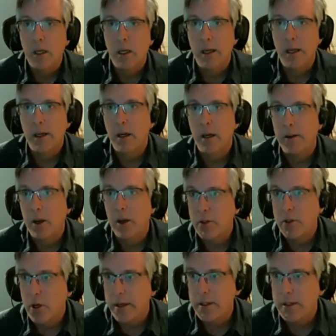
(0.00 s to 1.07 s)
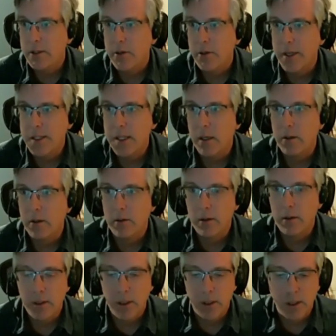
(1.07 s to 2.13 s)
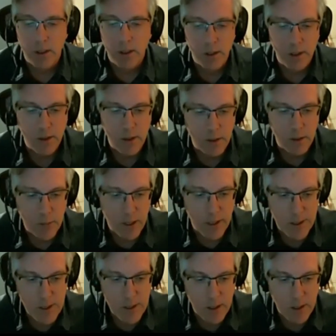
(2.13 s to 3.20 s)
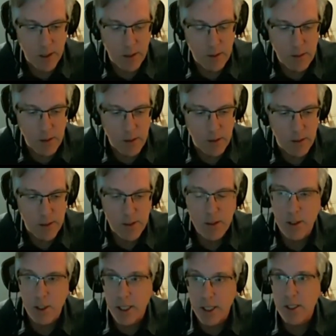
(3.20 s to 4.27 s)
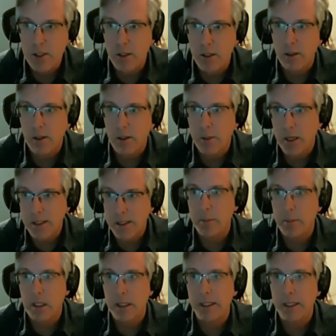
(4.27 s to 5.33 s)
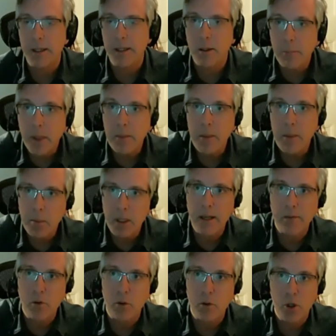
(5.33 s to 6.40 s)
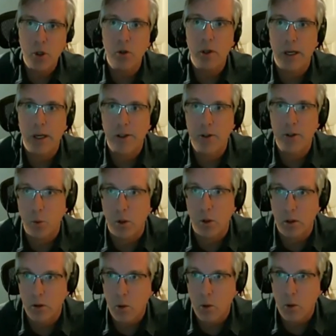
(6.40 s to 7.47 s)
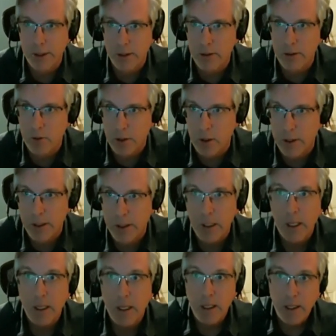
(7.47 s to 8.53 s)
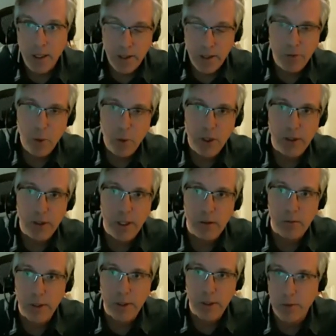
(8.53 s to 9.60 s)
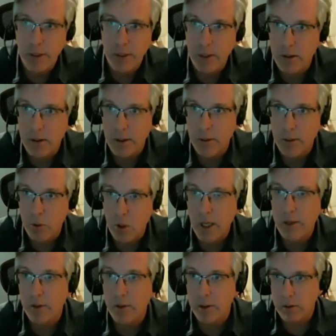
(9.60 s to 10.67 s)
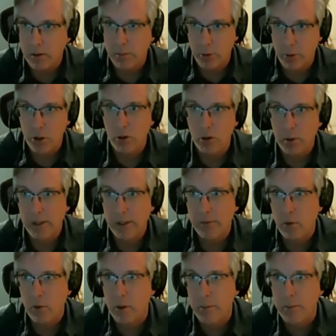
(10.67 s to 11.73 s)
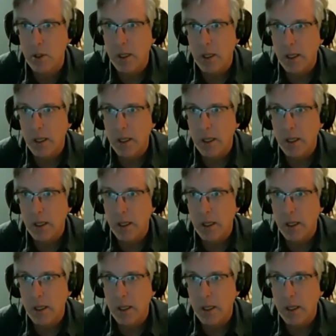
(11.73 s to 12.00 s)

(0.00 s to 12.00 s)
I've tried to trace out in my essay a suggestion, a possibility that maybe platforms could actually work quite differently. If we could get rid of the private commercial platforms,